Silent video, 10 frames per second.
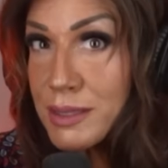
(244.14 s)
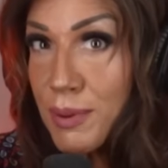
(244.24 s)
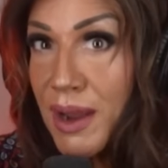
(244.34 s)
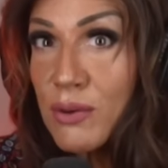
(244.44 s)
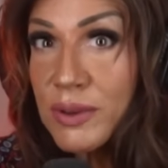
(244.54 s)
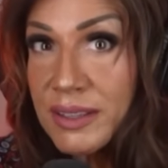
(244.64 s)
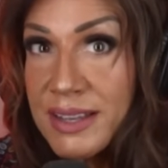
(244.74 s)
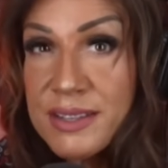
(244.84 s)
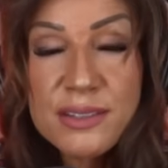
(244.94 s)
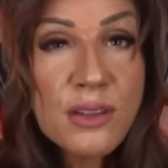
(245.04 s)
pair
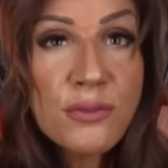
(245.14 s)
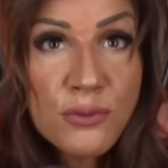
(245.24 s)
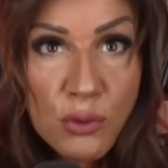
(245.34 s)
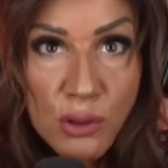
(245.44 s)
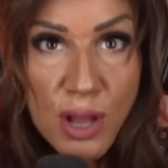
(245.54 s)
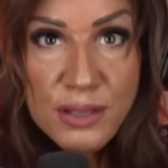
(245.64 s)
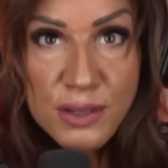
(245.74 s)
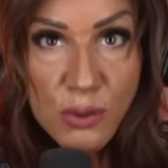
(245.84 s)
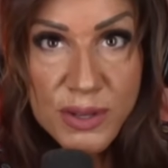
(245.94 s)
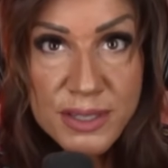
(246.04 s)
realizes the full
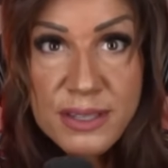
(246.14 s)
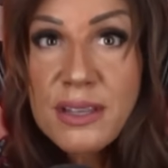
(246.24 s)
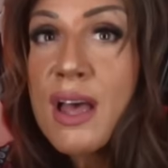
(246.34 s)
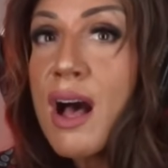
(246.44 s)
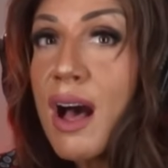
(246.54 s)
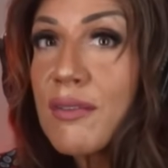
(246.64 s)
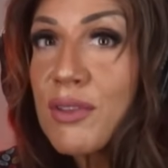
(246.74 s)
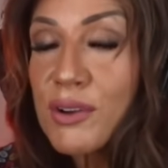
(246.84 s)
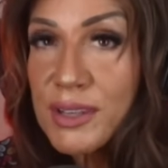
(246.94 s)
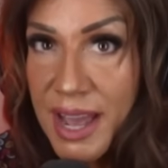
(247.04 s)
consequences of
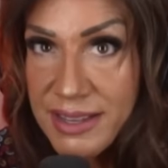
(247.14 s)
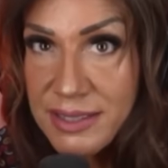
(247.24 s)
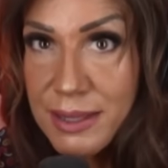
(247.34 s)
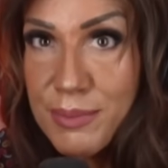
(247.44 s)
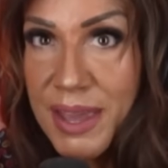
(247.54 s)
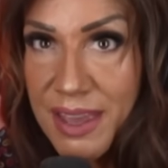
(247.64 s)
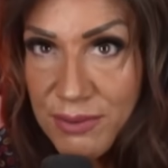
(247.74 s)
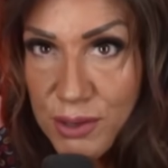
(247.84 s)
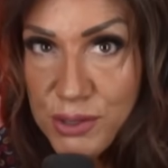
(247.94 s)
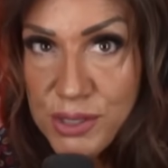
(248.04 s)
their ghastly
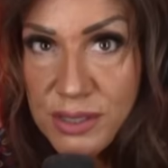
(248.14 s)
behaviors.